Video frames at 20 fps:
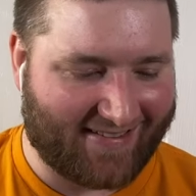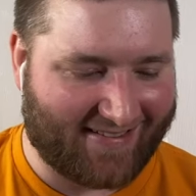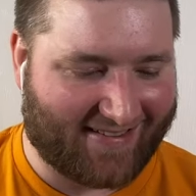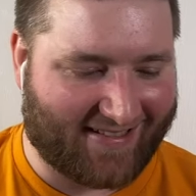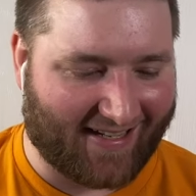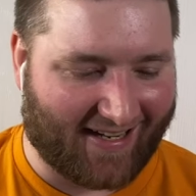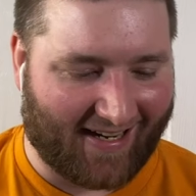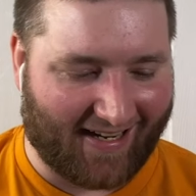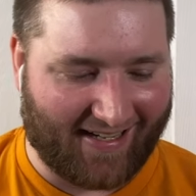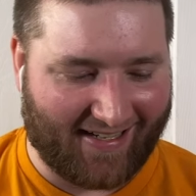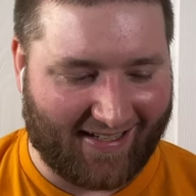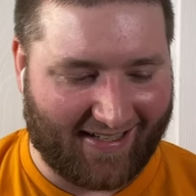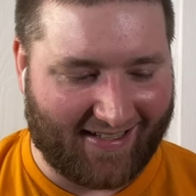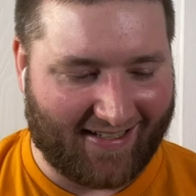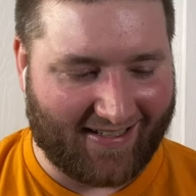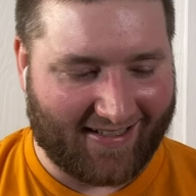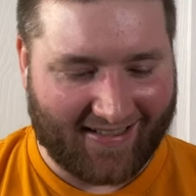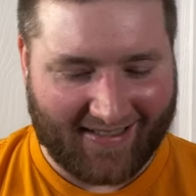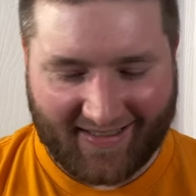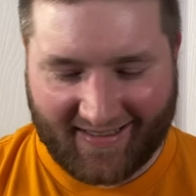
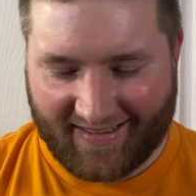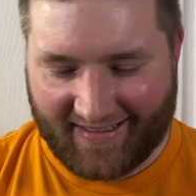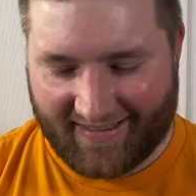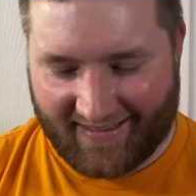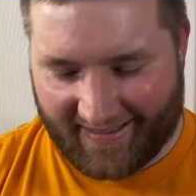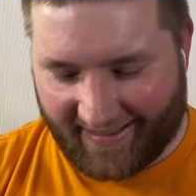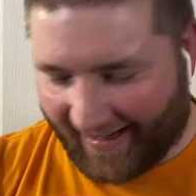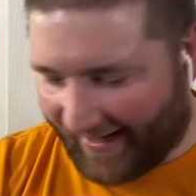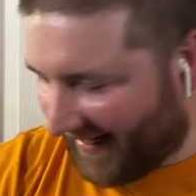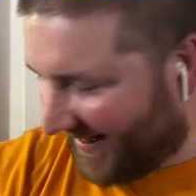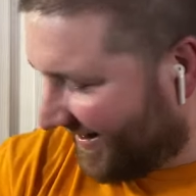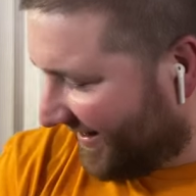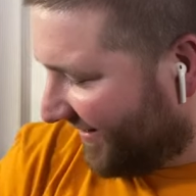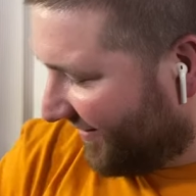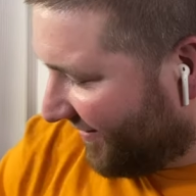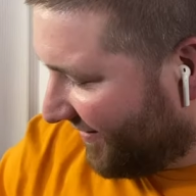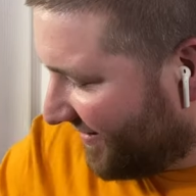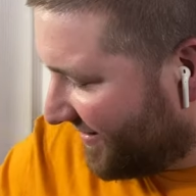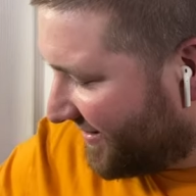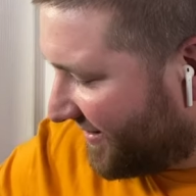tiny. Uh,
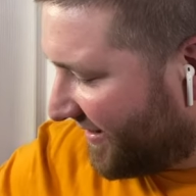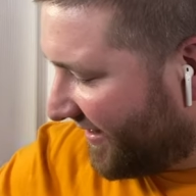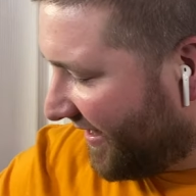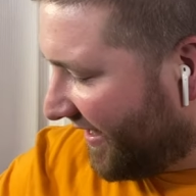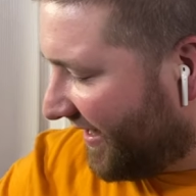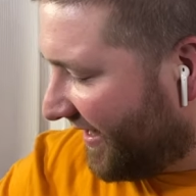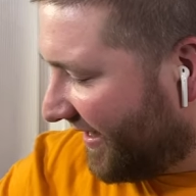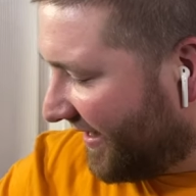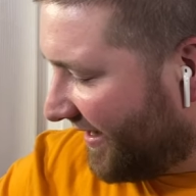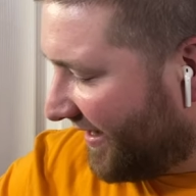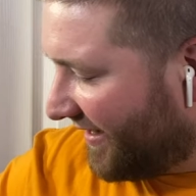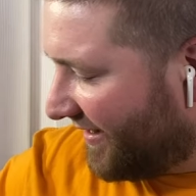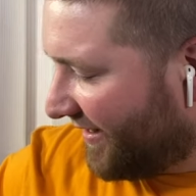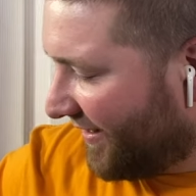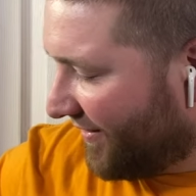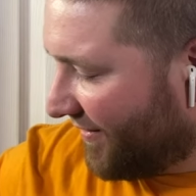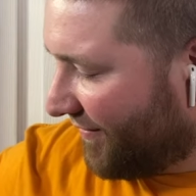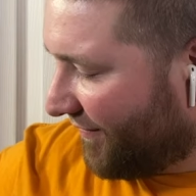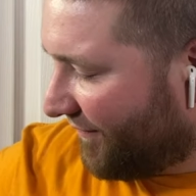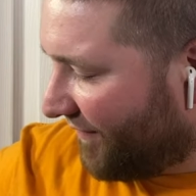here is the
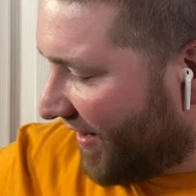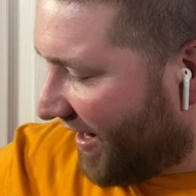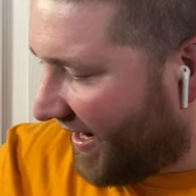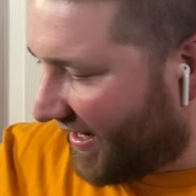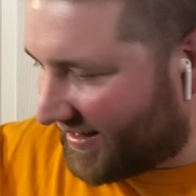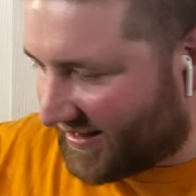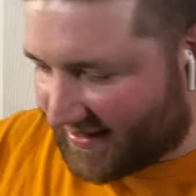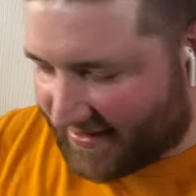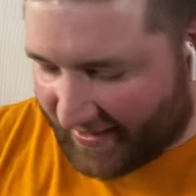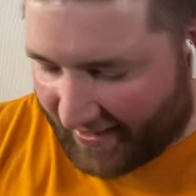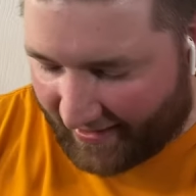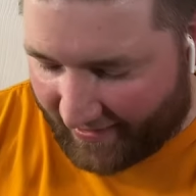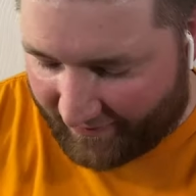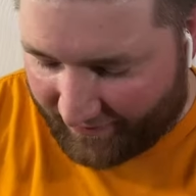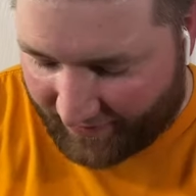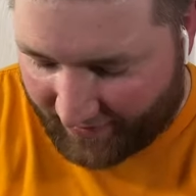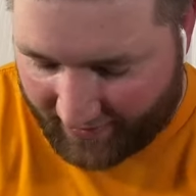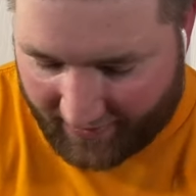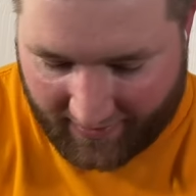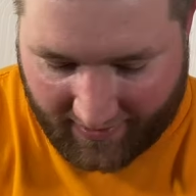another Vox knife,
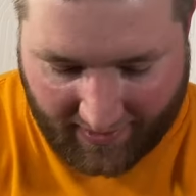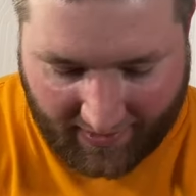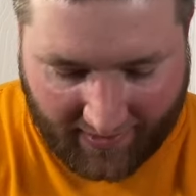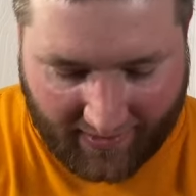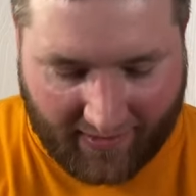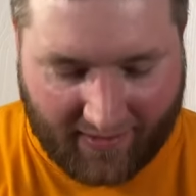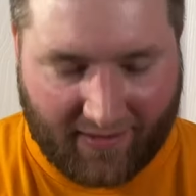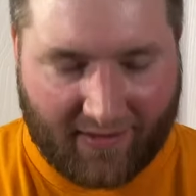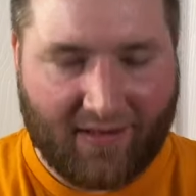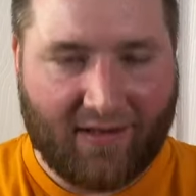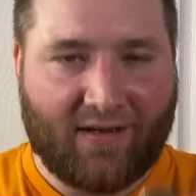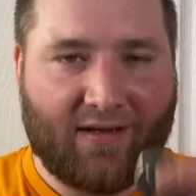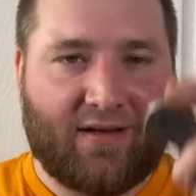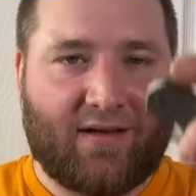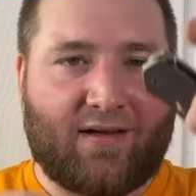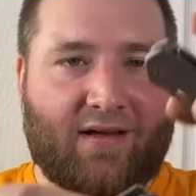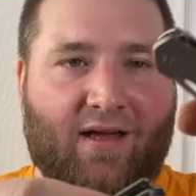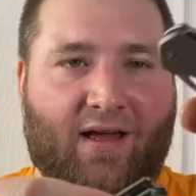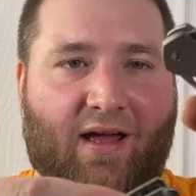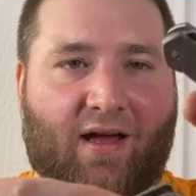the
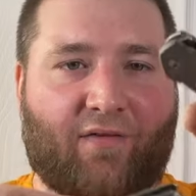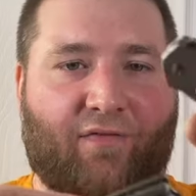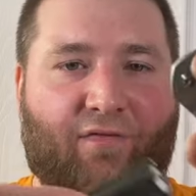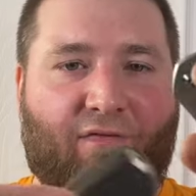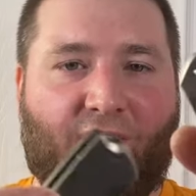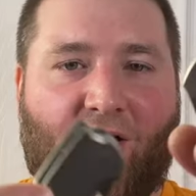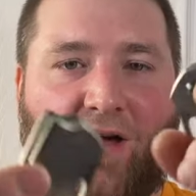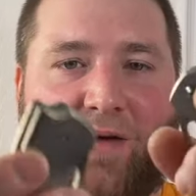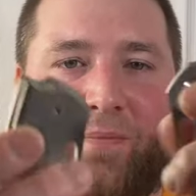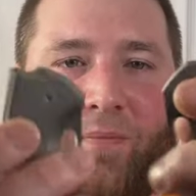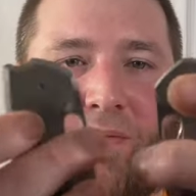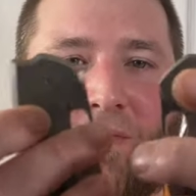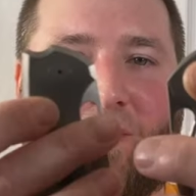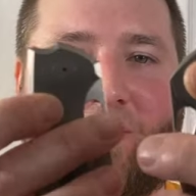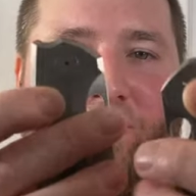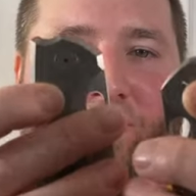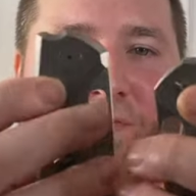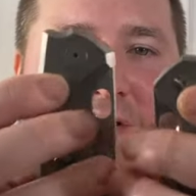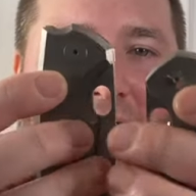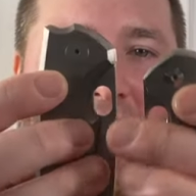
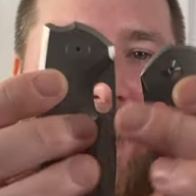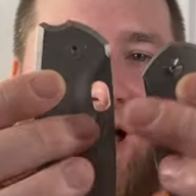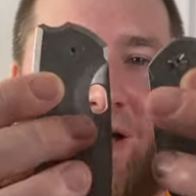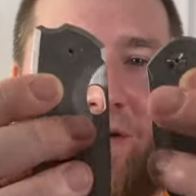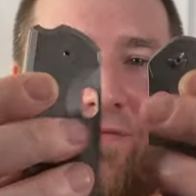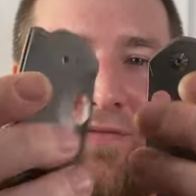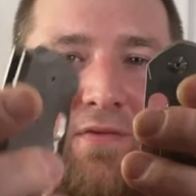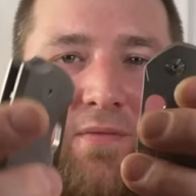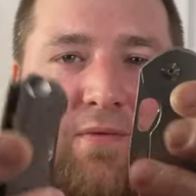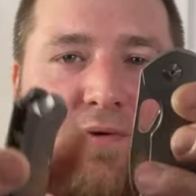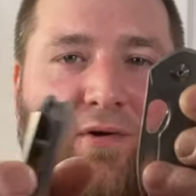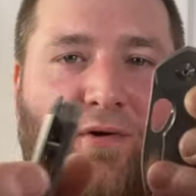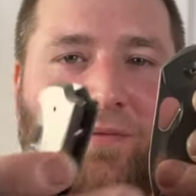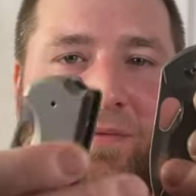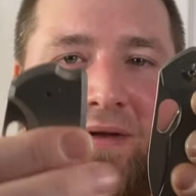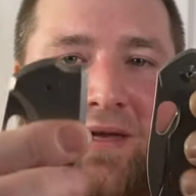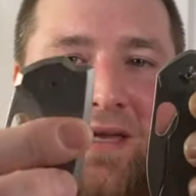F5.5 from Urban